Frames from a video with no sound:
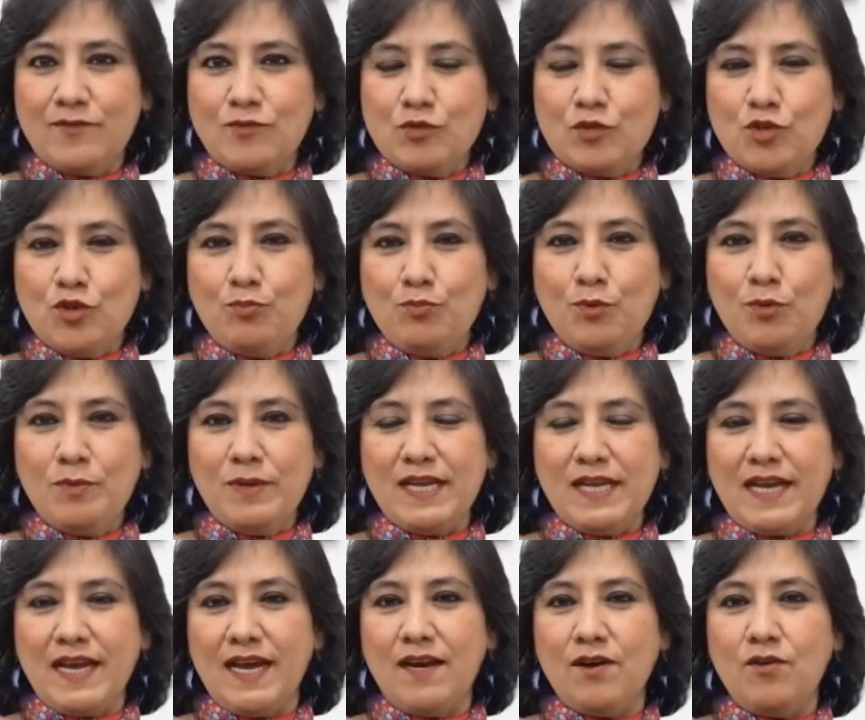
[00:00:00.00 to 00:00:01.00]
The new
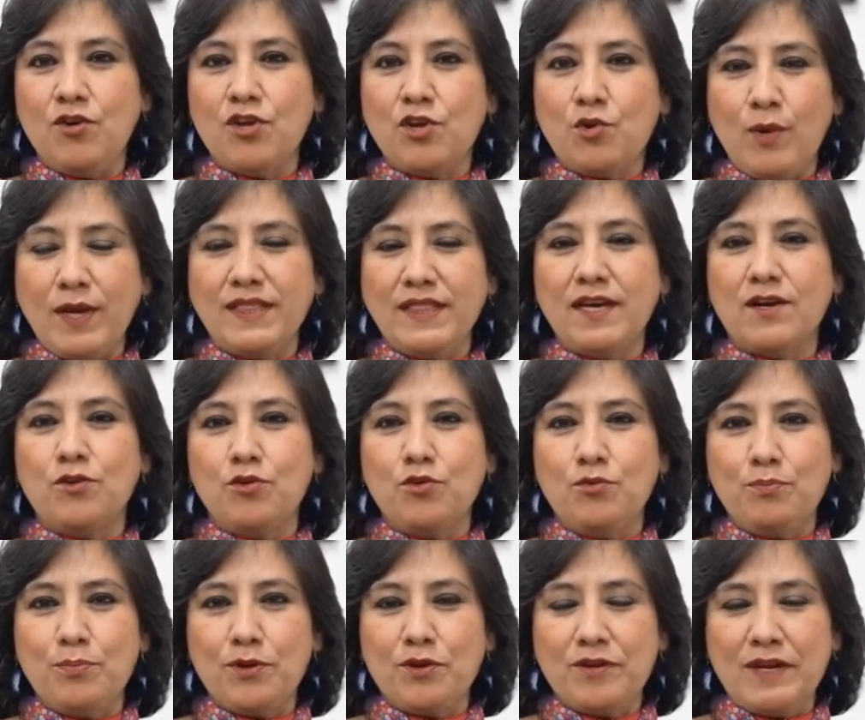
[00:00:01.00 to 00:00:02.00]
secretary of
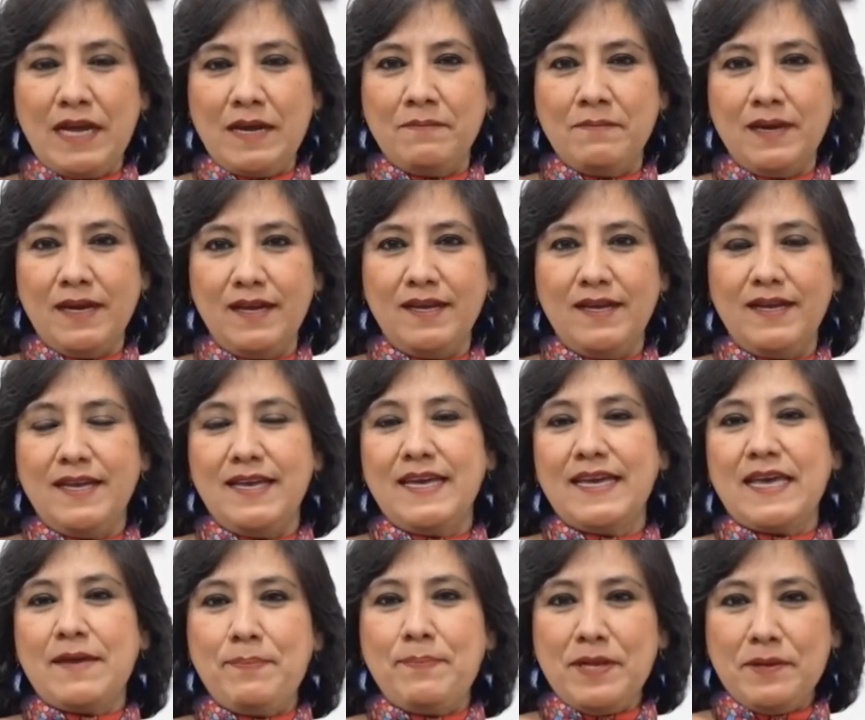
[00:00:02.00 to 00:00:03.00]
function
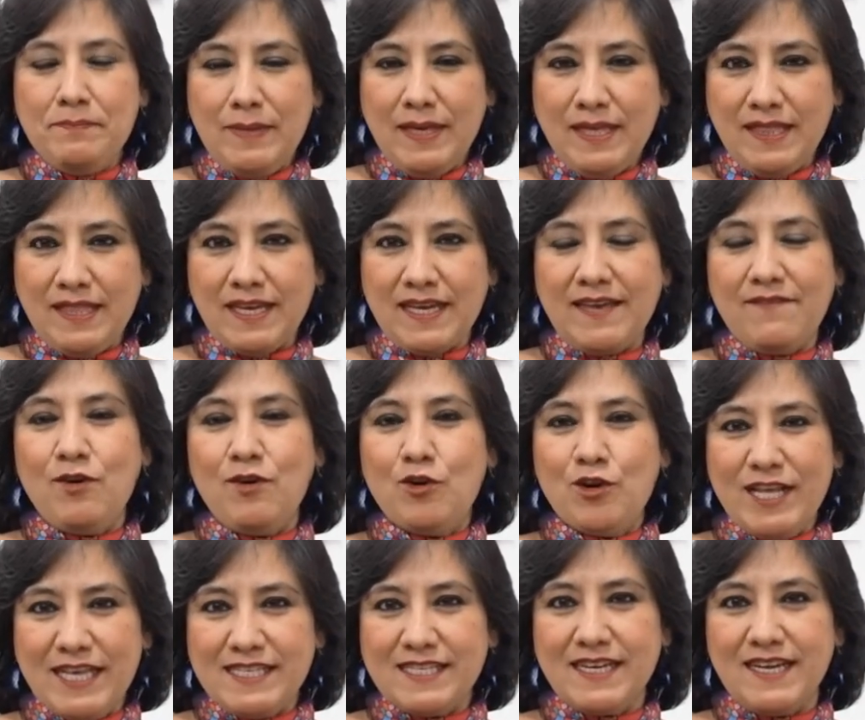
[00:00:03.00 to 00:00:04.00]
account,
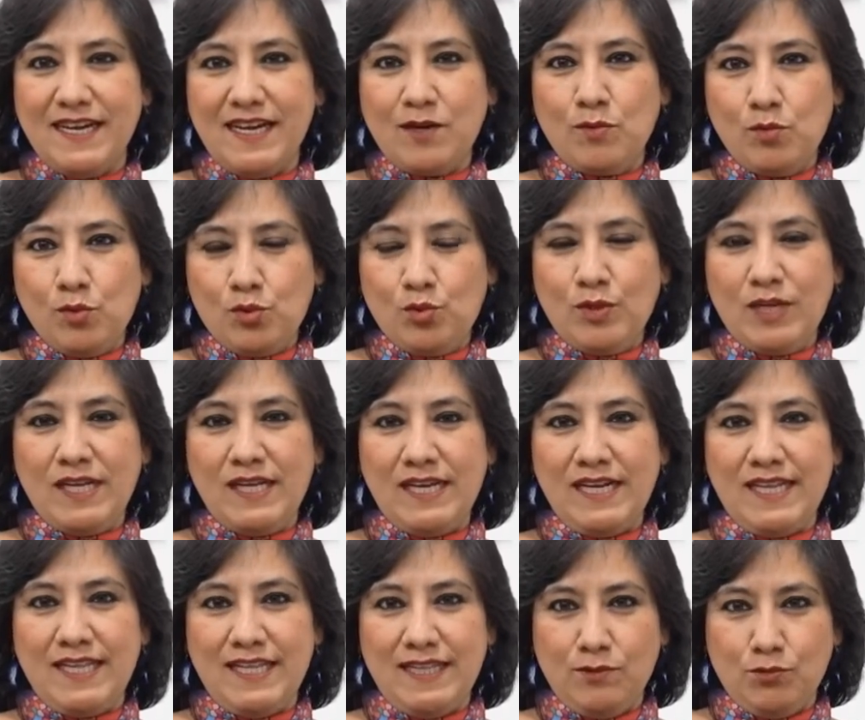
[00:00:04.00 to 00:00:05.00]
counts with a program
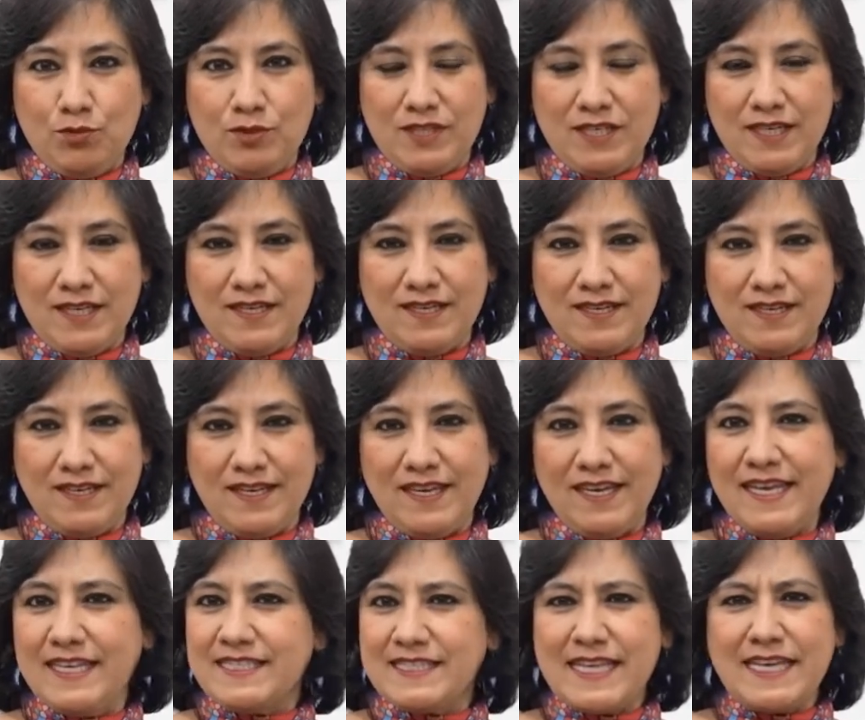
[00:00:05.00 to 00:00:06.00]
that
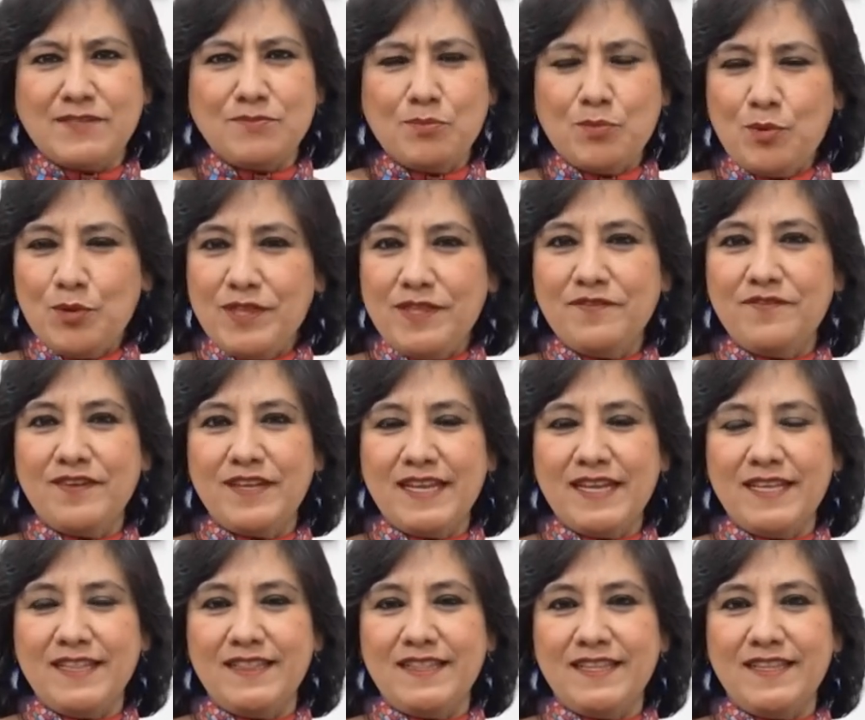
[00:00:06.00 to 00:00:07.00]
in,
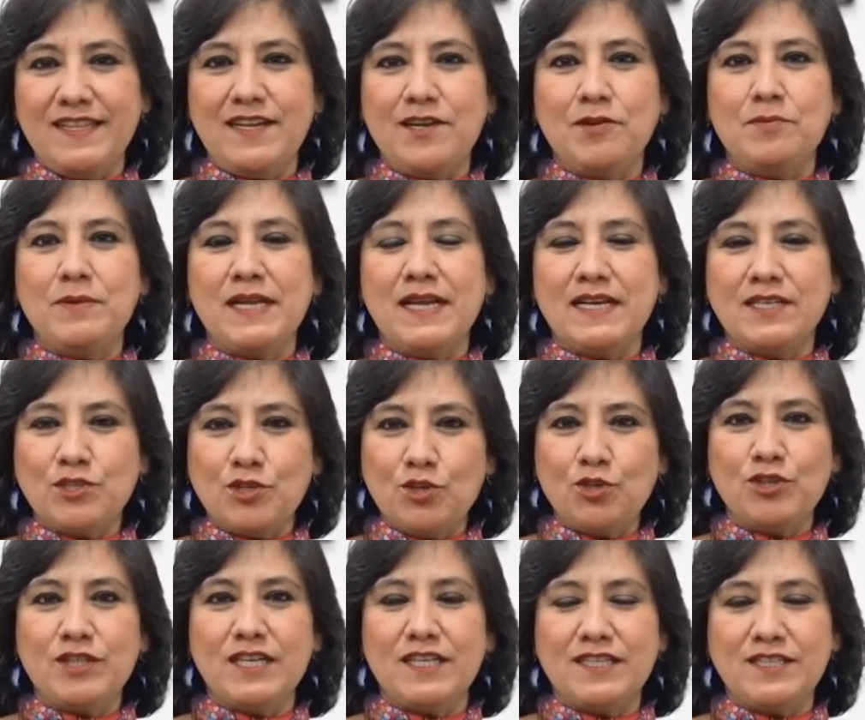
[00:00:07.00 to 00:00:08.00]
that
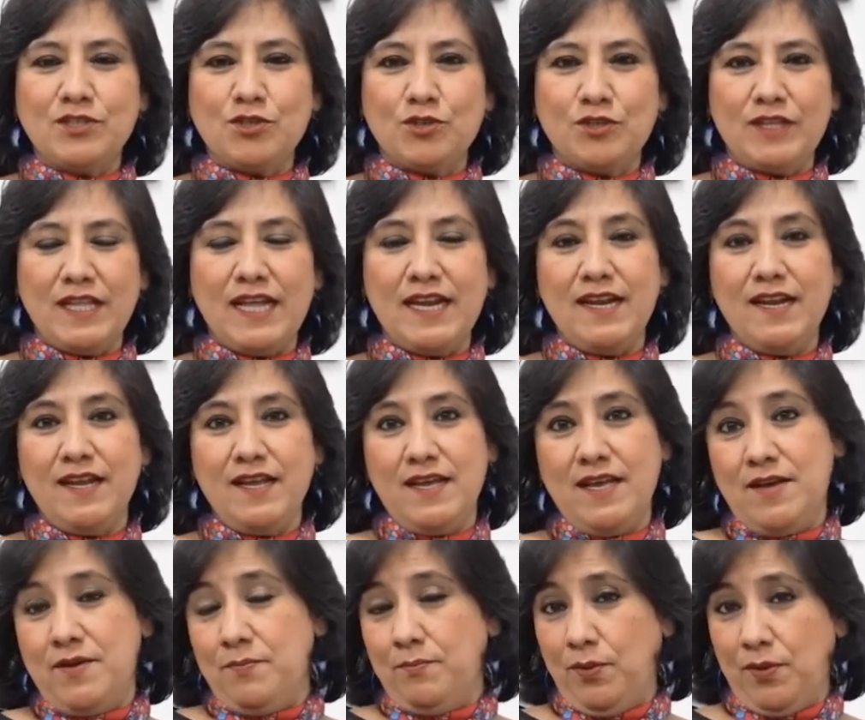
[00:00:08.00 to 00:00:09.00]
um,
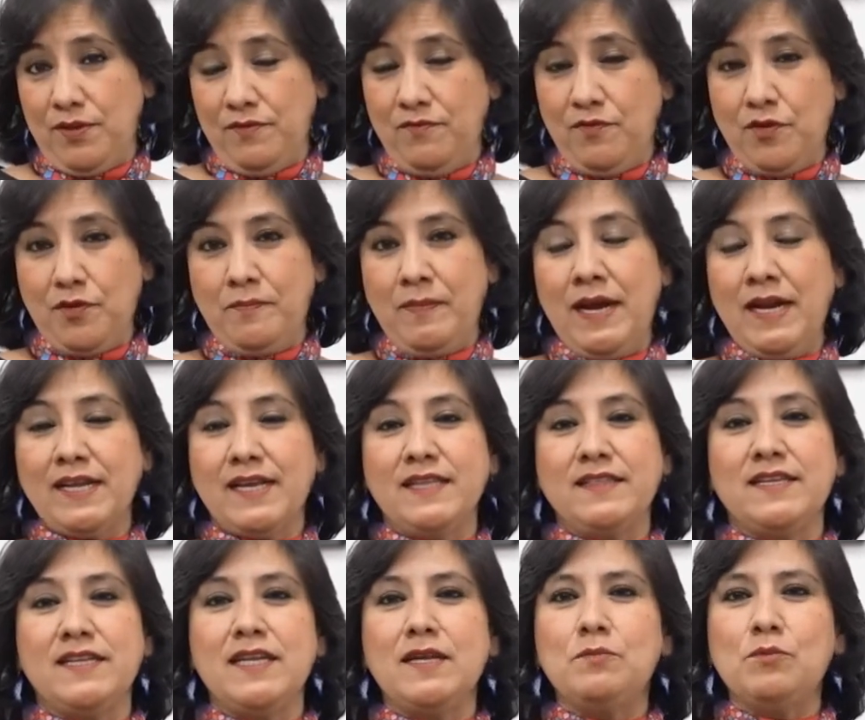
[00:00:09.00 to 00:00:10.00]
encourages
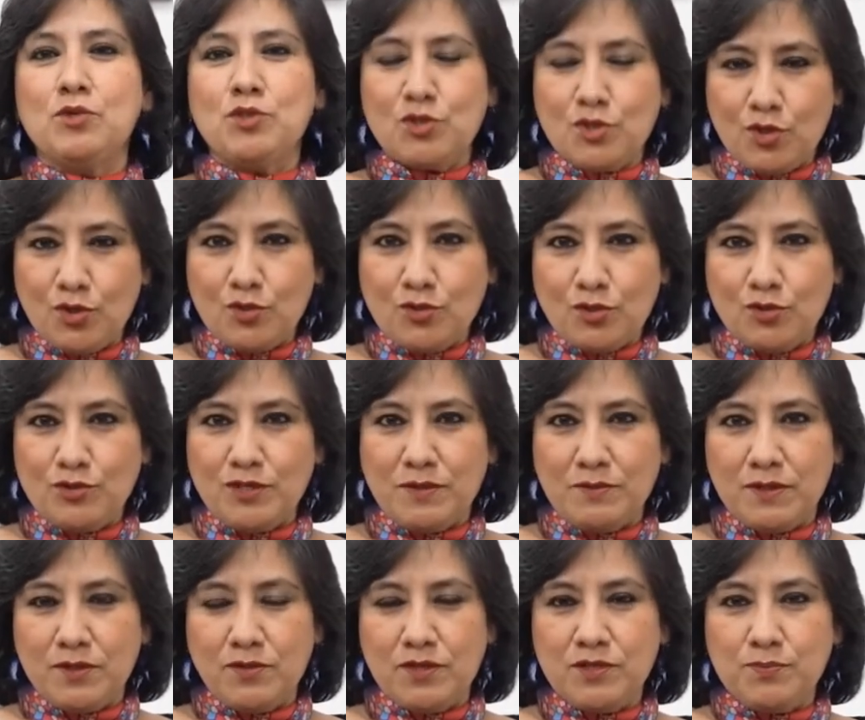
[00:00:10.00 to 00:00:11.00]
uh, to
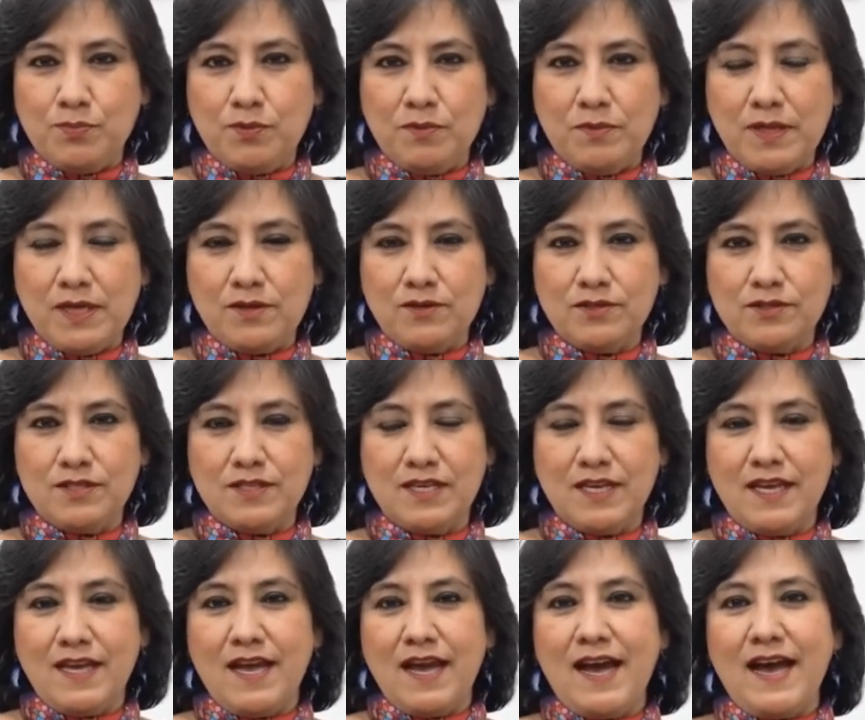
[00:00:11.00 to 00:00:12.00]
inform regarding
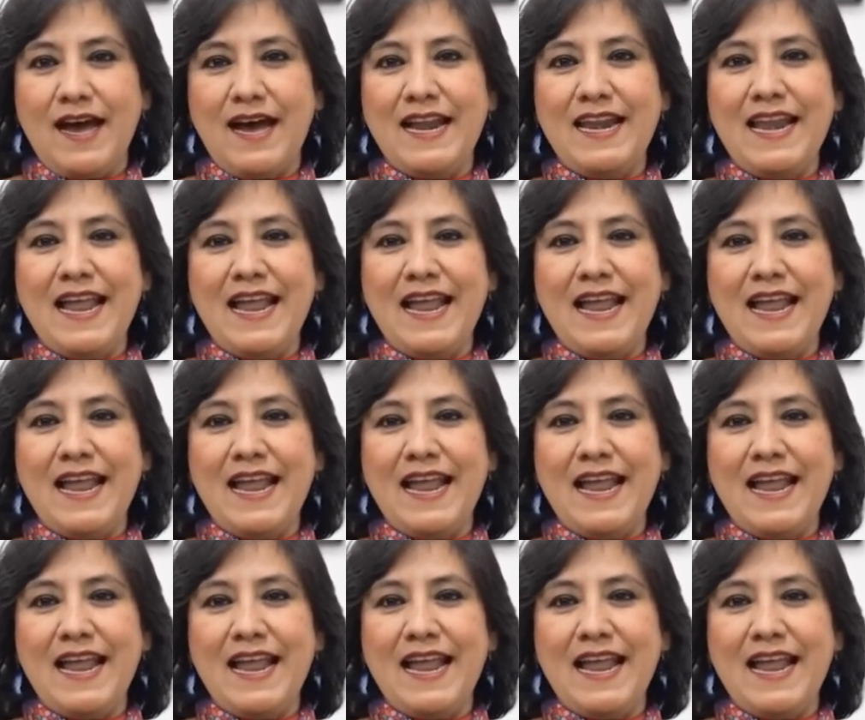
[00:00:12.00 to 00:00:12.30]
corruption.